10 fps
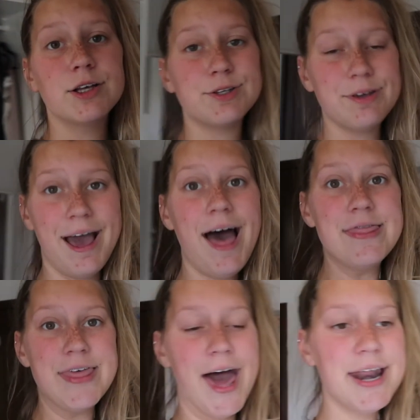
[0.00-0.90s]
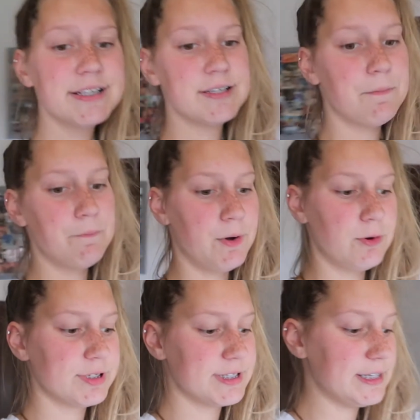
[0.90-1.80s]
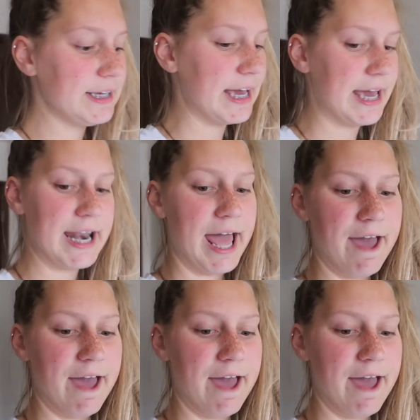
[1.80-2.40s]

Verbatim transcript: so yeah, that is mostly it.